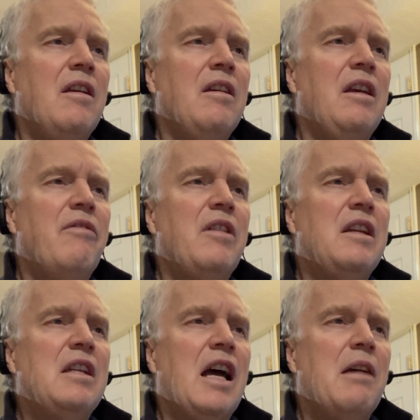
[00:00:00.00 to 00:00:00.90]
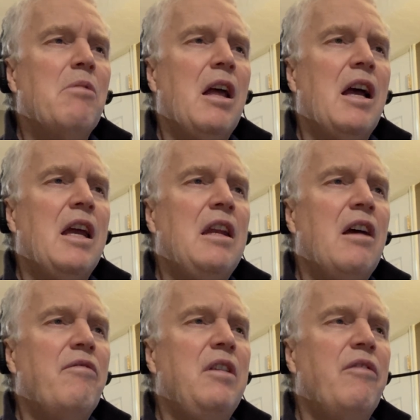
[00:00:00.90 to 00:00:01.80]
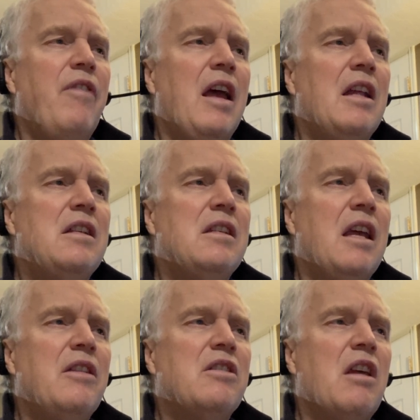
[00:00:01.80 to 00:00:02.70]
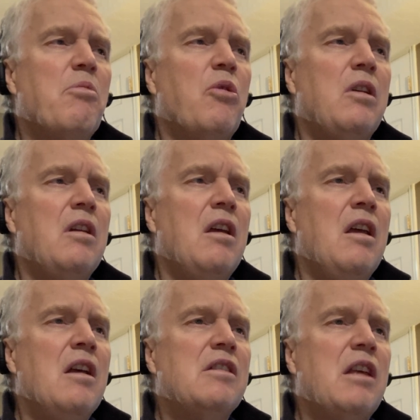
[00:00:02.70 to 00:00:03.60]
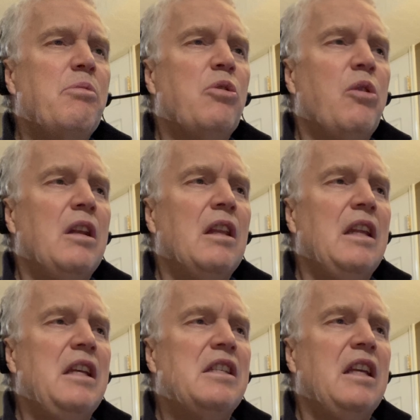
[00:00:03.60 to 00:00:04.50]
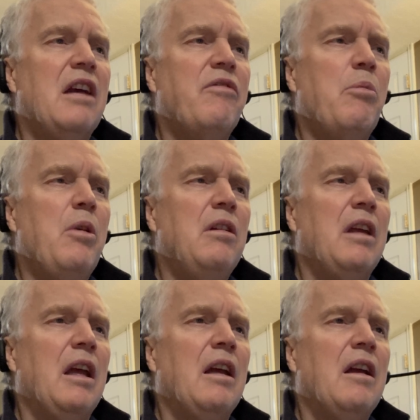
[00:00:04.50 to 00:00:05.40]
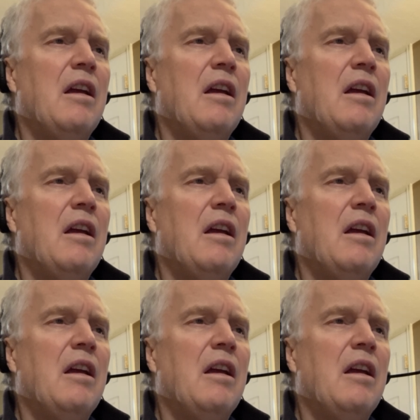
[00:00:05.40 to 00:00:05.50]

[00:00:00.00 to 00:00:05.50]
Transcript: given the timeline of the events and the subsequent leasing of the building.